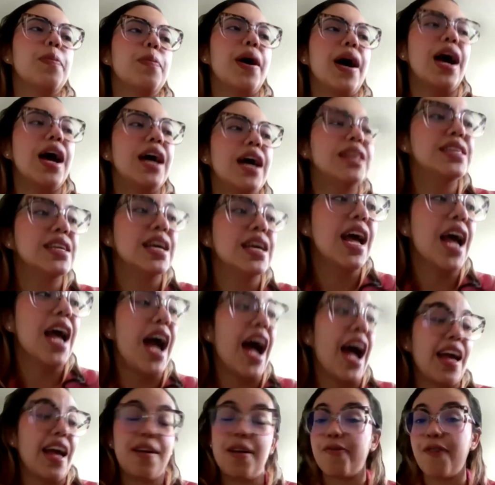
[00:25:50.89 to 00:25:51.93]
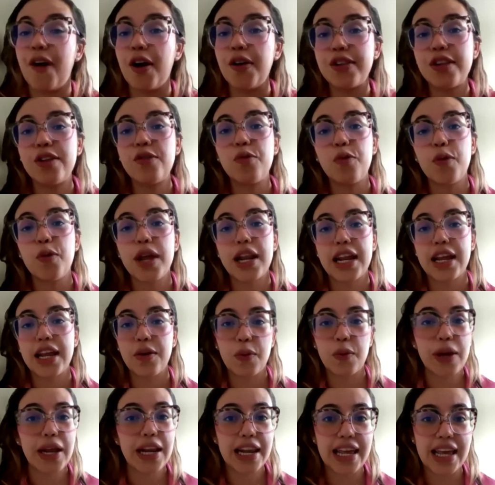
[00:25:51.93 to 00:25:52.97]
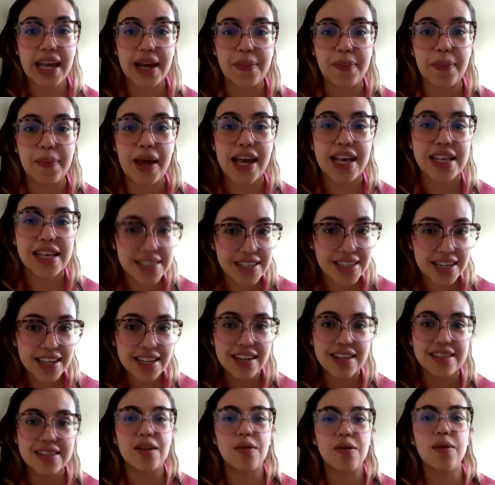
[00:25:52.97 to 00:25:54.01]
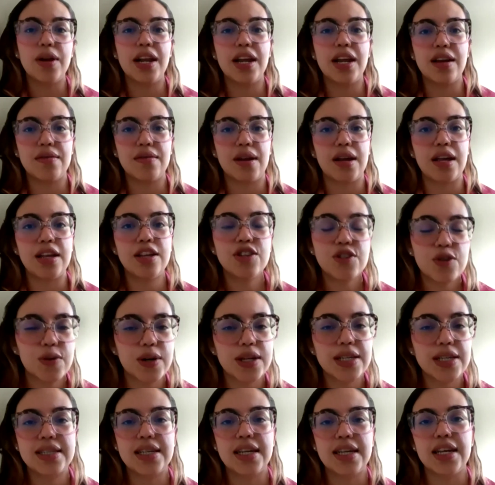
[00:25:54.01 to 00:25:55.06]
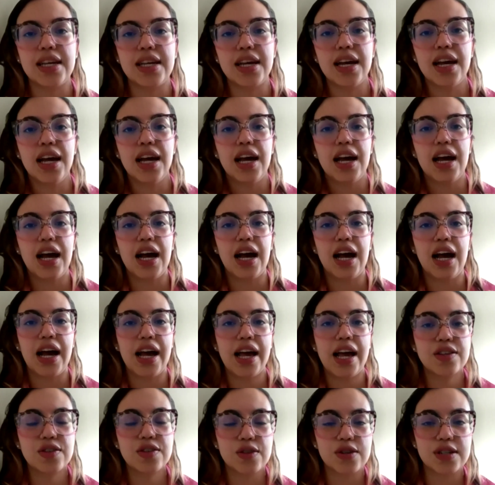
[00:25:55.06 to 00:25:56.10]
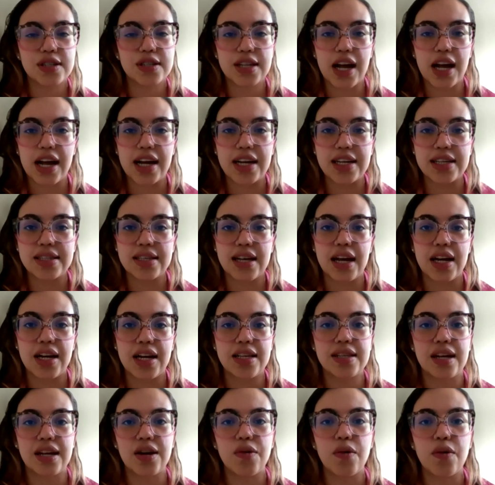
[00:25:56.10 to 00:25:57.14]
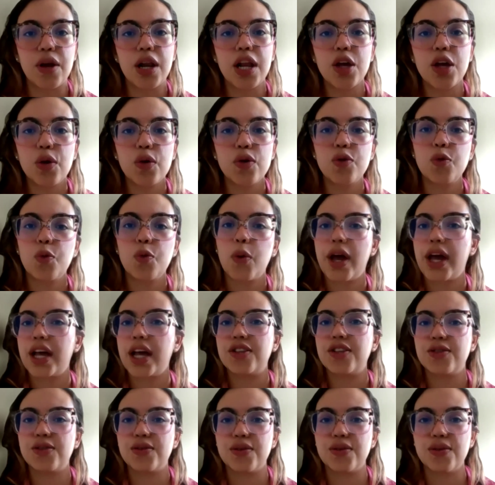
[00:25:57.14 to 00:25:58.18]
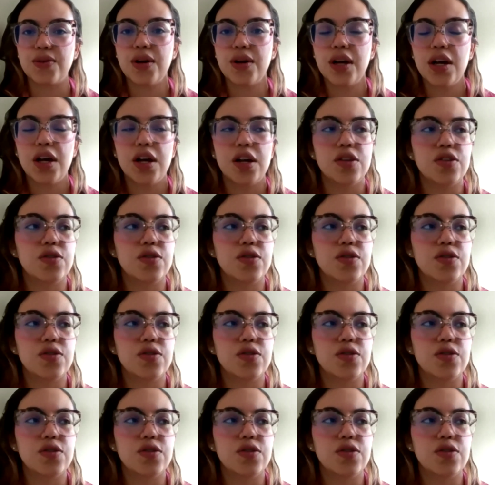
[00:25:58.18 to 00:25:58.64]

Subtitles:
But I found it really, really amazing. It's a really interesting exercise, and it's a really good way to